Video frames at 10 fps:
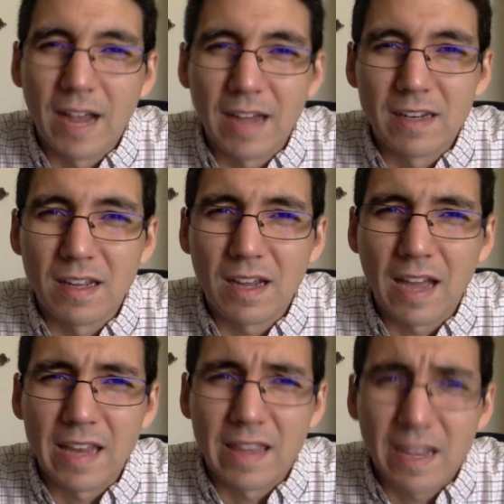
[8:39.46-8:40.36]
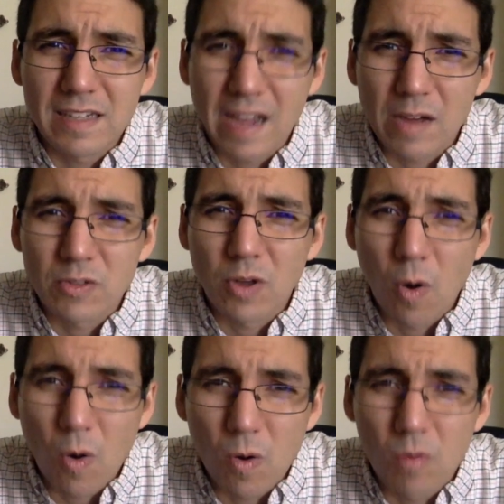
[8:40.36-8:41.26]
And and then count
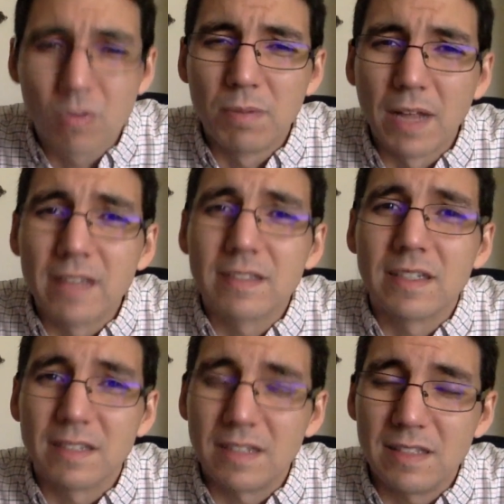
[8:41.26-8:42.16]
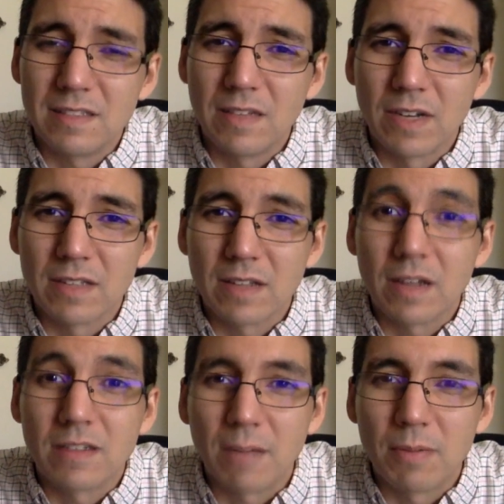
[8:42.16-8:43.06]
all the blessings that He's given us
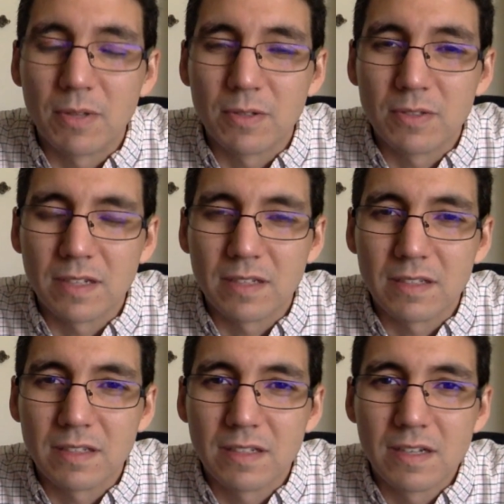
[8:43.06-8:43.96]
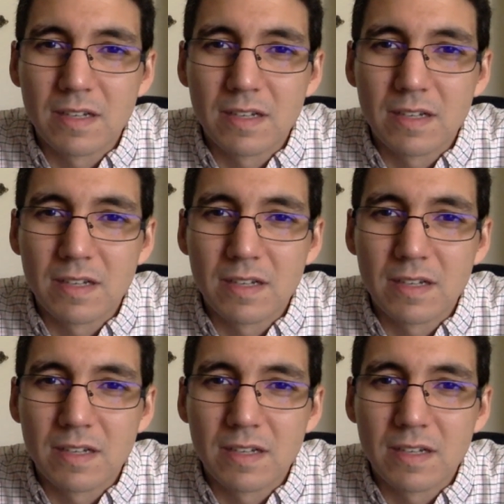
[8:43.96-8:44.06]
on top of those things.